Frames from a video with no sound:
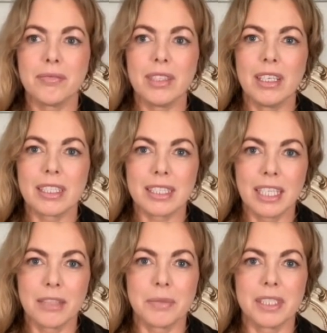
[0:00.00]
like
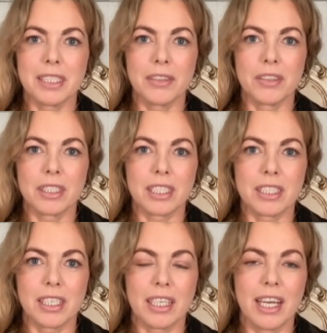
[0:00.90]
celibacy or
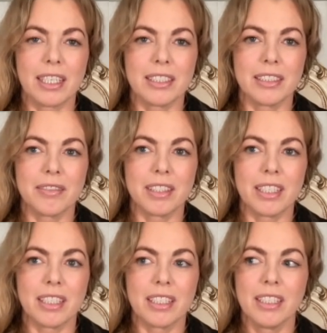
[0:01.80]
sexually active,
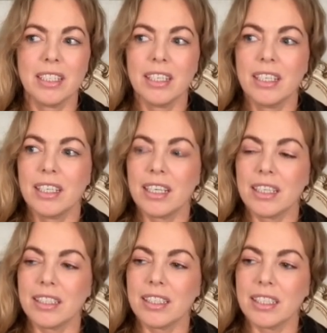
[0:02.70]
that
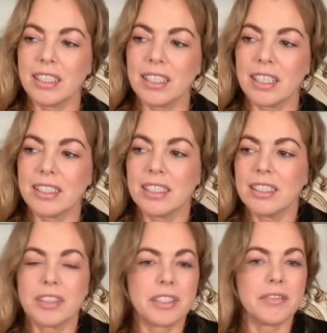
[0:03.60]
I see
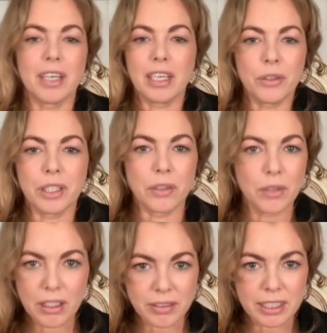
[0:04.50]
there is a value in
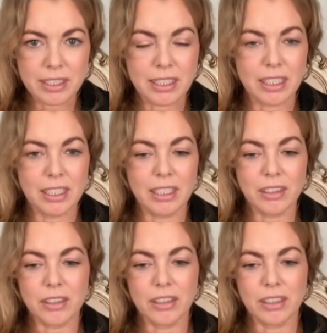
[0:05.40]
all of it, and I
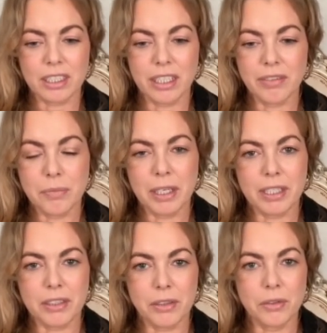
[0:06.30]
encourage
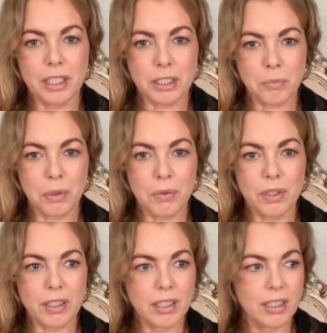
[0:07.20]
everybody to
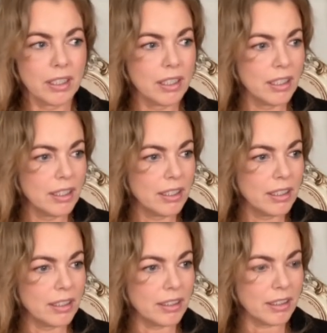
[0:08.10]
explore
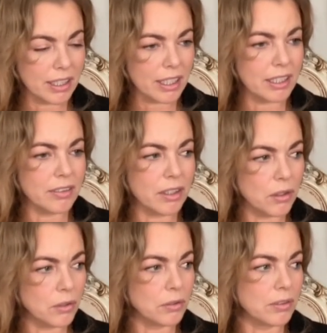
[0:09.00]
their
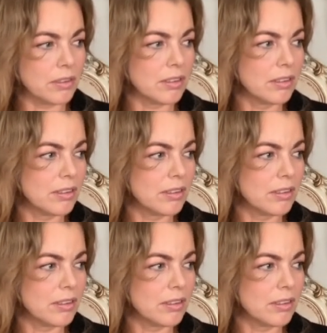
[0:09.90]
own.